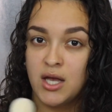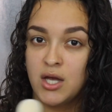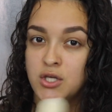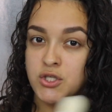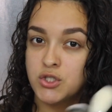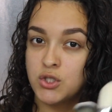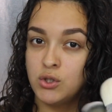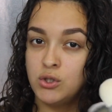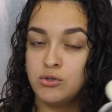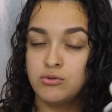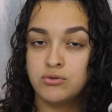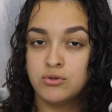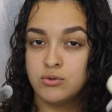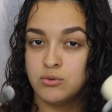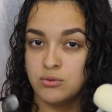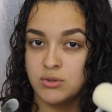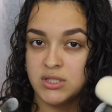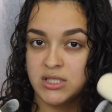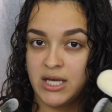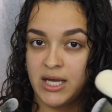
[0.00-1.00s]
So you
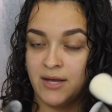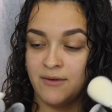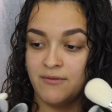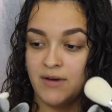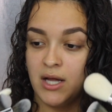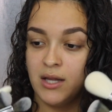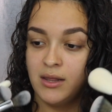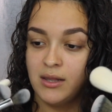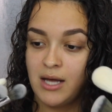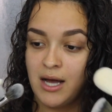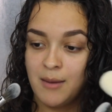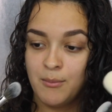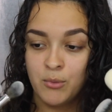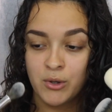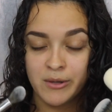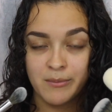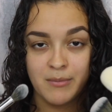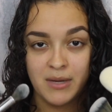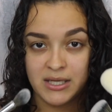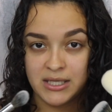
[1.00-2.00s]
do save a lot
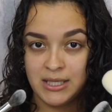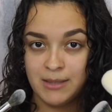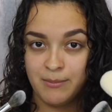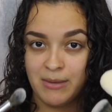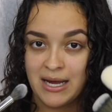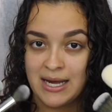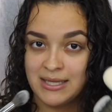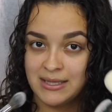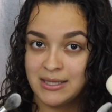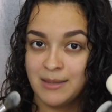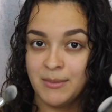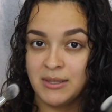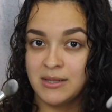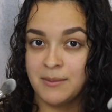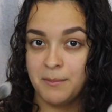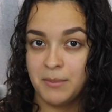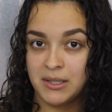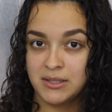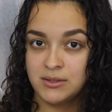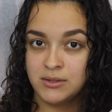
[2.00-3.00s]
more money buying them in the
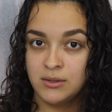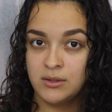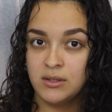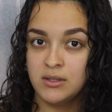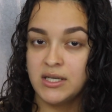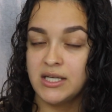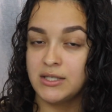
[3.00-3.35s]
bundle,